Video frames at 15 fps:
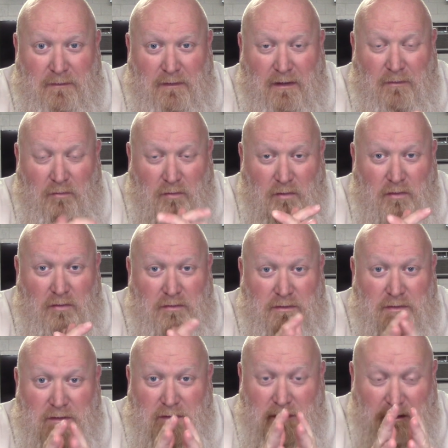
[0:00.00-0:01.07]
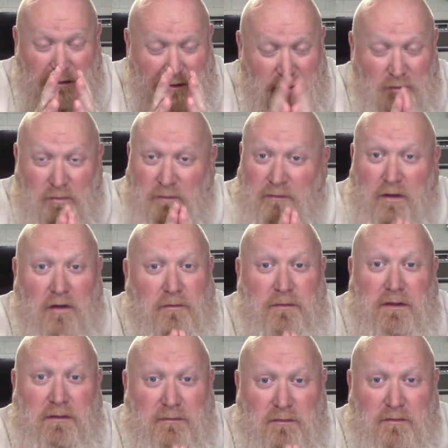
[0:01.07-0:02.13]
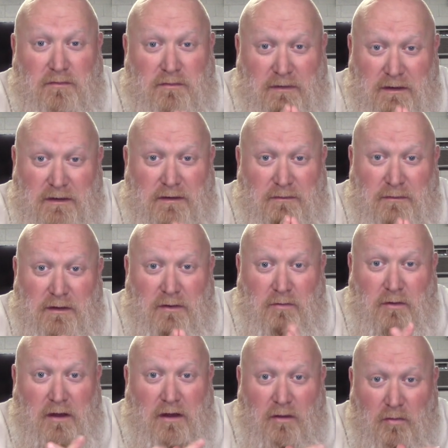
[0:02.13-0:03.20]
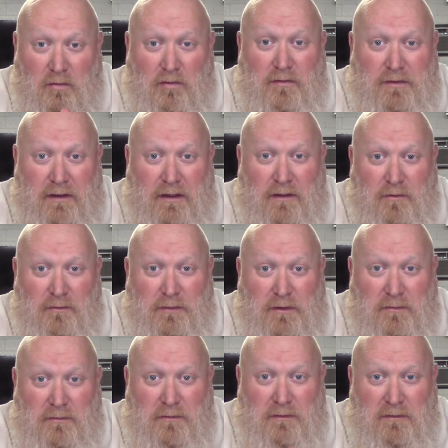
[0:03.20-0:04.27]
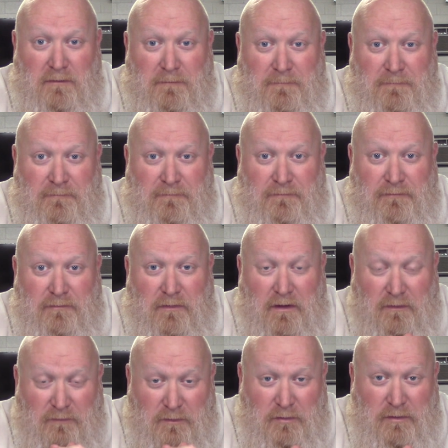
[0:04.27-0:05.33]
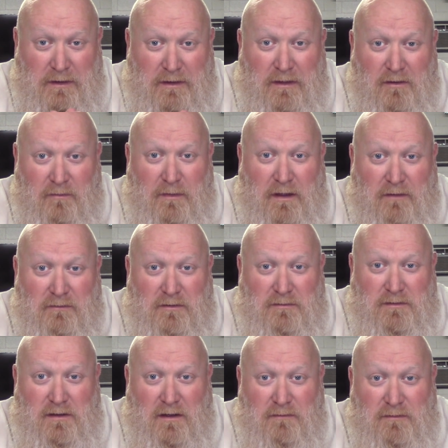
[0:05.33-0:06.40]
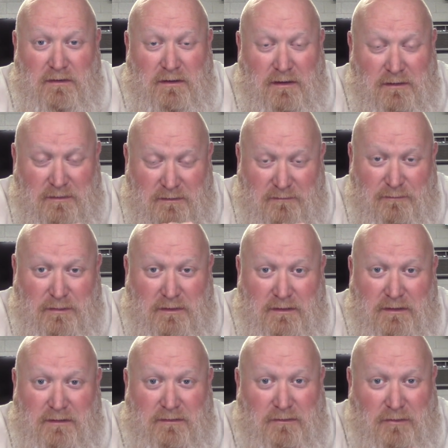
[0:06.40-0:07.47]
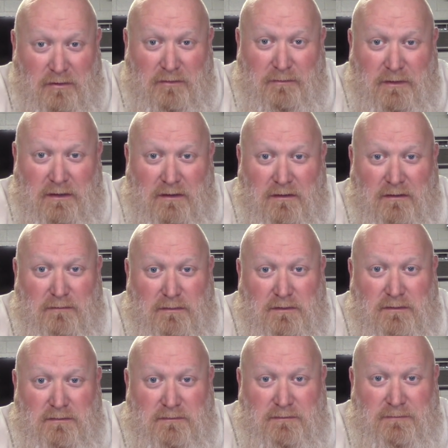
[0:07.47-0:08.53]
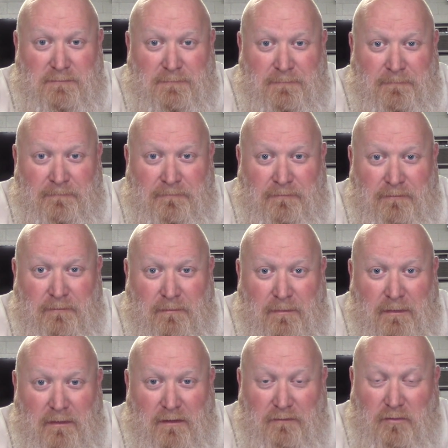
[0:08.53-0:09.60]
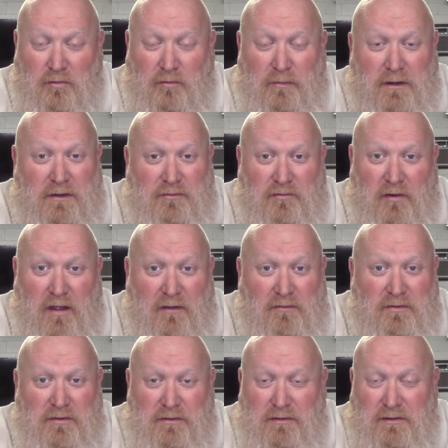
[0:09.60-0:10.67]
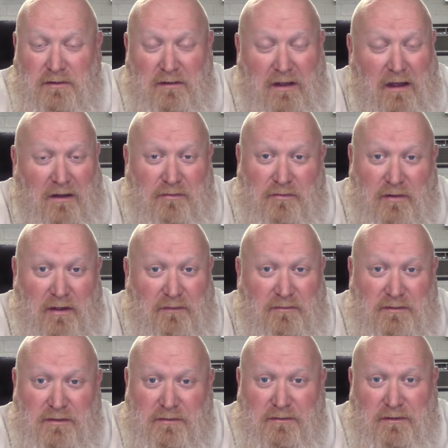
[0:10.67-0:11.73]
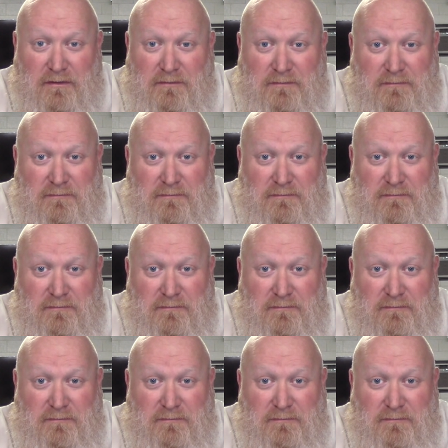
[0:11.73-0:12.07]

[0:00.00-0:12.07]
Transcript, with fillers: I want, you of all people need to be aware, I want to help you. If you need help having those conversations, please look me up. If you want me to travel to you, I'll travel to you.